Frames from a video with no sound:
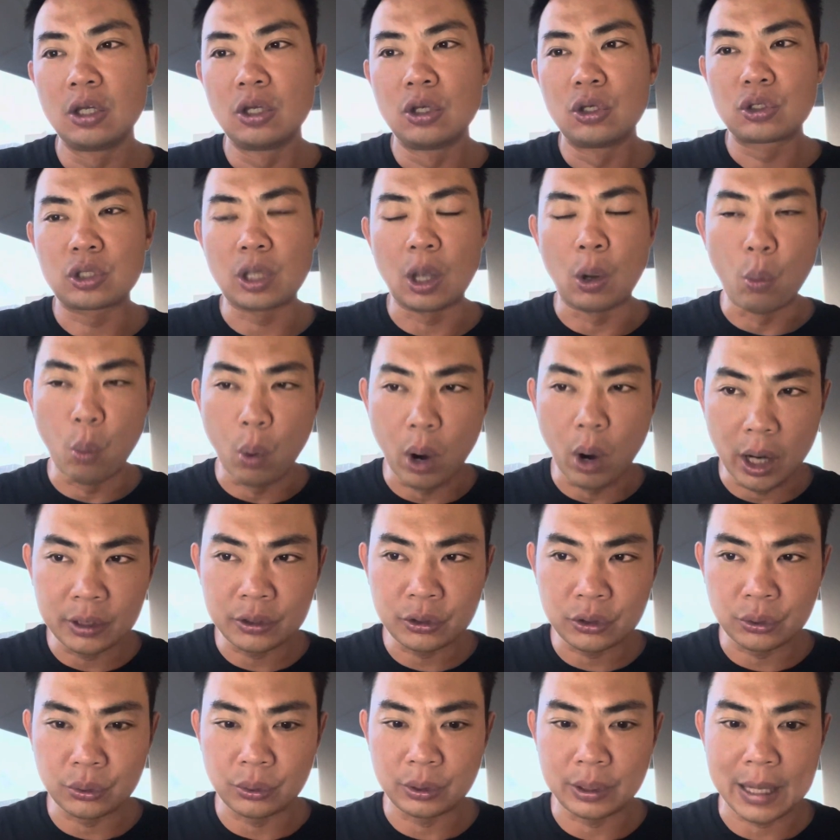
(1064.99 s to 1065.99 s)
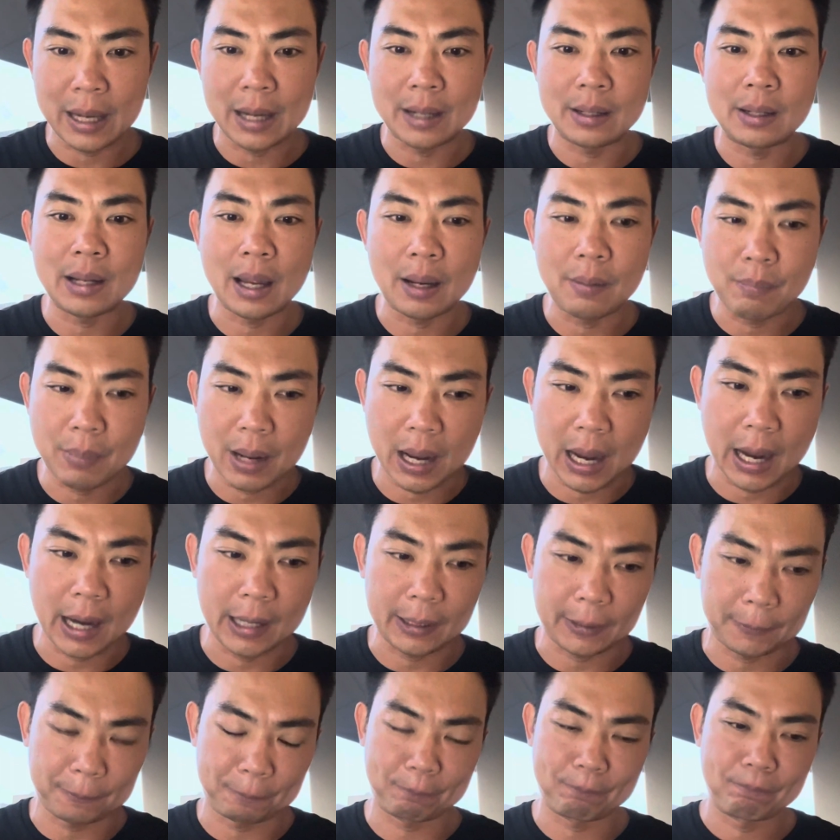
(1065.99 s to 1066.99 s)
So I want to get that
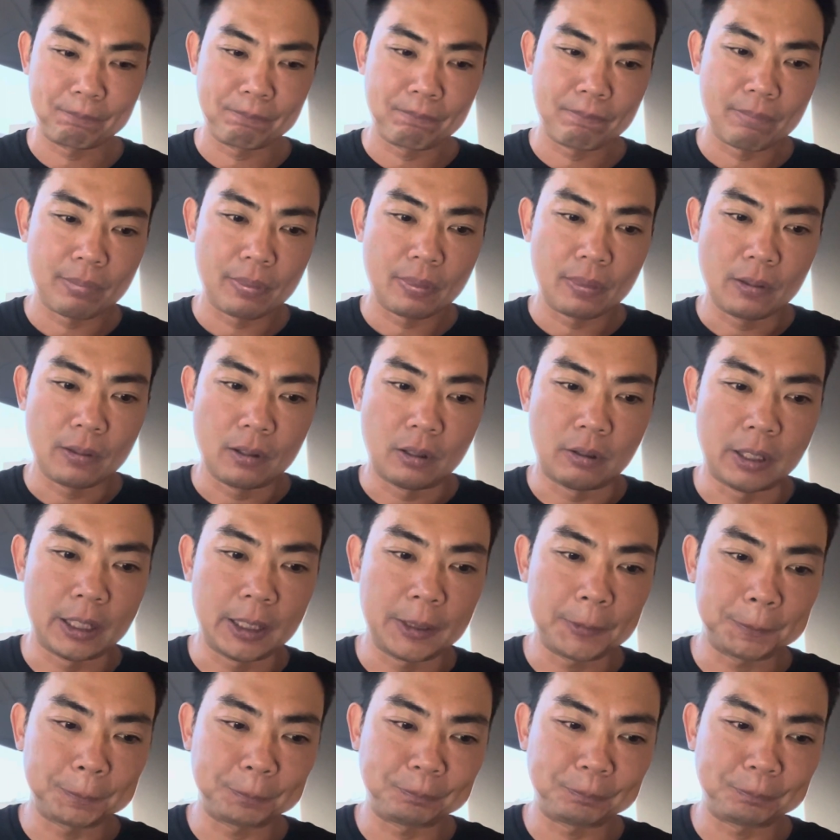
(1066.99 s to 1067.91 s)
back. All right.